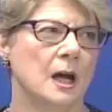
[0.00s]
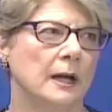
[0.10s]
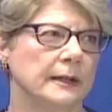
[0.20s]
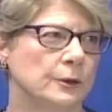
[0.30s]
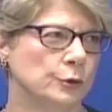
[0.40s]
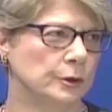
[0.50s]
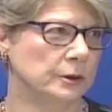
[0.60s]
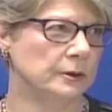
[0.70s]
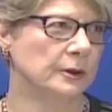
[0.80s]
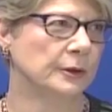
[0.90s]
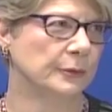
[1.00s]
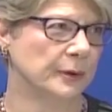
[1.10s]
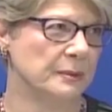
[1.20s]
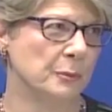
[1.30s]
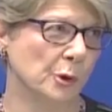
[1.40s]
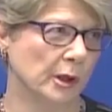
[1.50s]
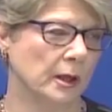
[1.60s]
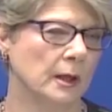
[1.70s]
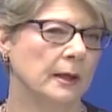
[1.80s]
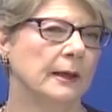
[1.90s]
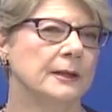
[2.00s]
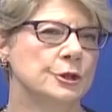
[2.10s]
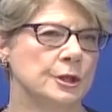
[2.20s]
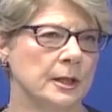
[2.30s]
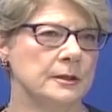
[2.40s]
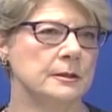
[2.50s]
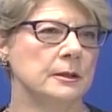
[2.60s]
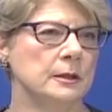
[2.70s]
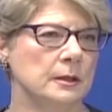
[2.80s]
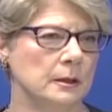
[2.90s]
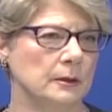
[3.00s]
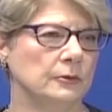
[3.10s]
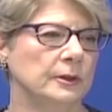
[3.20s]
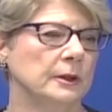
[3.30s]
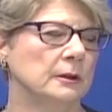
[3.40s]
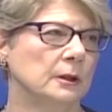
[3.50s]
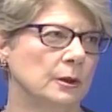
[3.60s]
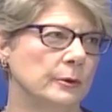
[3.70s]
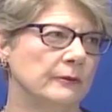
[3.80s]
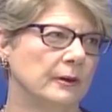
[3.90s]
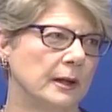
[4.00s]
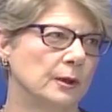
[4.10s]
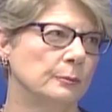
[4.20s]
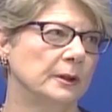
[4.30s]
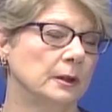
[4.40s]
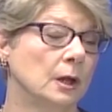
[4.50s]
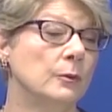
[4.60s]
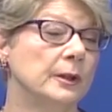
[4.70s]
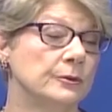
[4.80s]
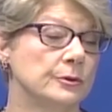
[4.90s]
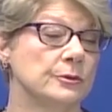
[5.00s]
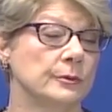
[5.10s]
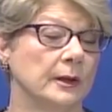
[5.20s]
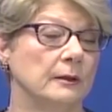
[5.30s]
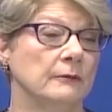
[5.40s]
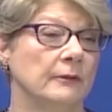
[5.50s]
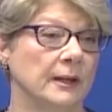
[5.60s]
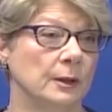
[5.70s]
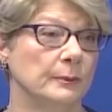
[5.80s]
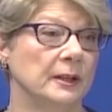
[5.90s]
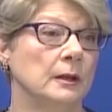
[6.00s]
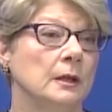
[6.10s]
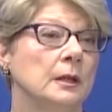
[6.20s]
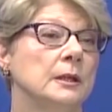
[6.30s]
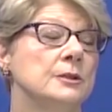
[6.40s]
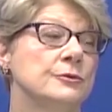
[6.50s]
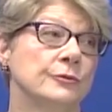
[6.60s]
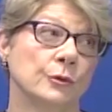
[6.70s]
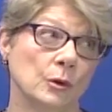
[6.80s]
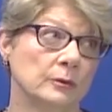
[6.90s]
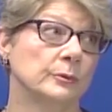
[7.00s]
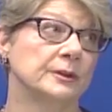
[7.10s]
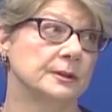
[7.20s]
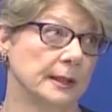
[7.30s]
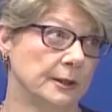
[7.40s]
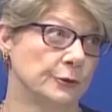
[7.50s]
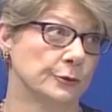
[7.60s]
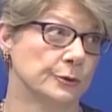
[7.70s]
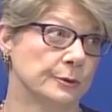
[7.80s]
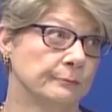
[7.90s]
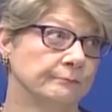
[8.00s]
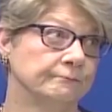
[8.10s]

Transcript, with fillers: I couldn't agree more and chasing yield in a low environment low interest rate environment is fraught with dangers